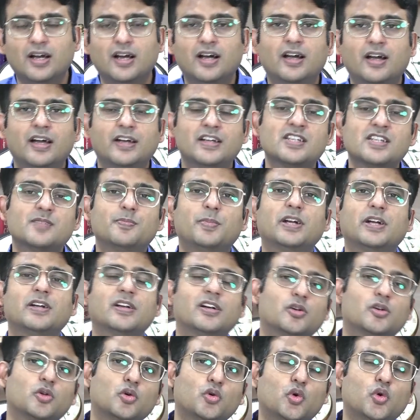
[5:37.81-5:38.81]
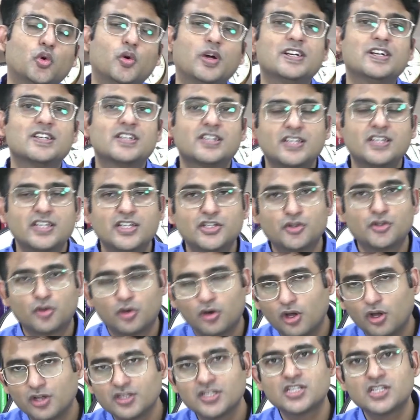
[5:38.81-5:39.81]
it is better to go and see a
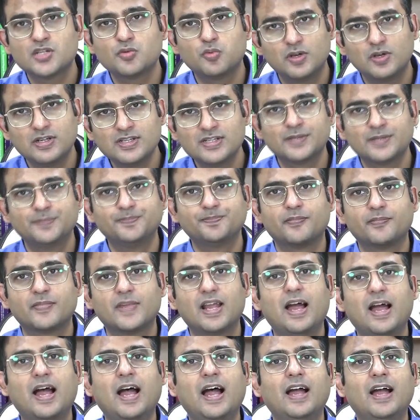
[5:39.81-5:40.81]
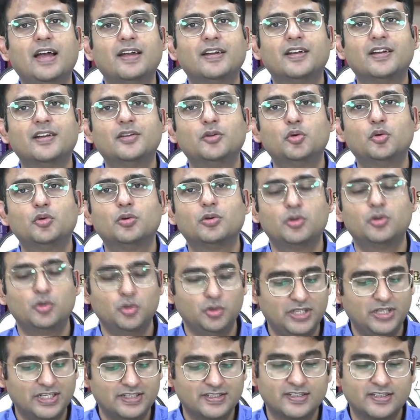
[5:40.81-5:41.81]
urologist first and
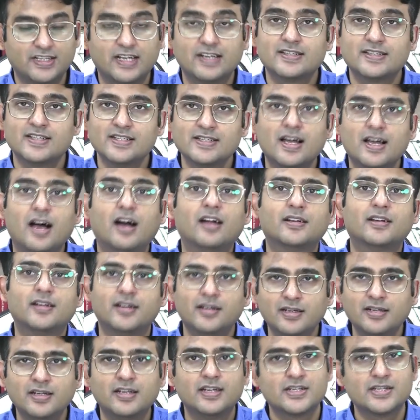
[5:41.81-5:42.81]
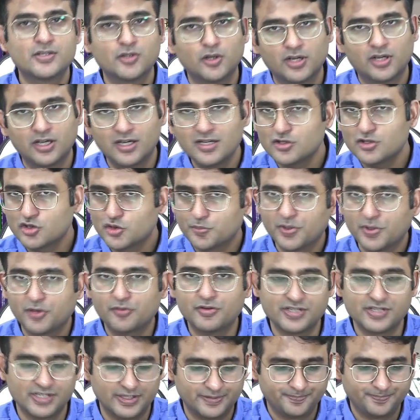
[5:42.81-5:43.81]
do the exercises under his or her
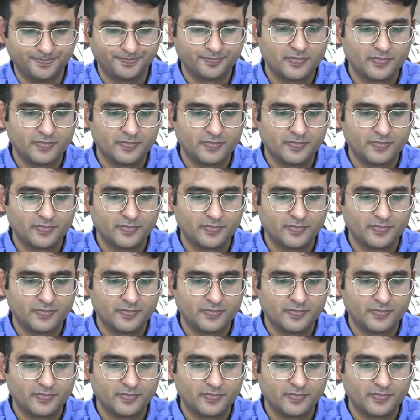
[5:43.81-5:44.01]
supervision.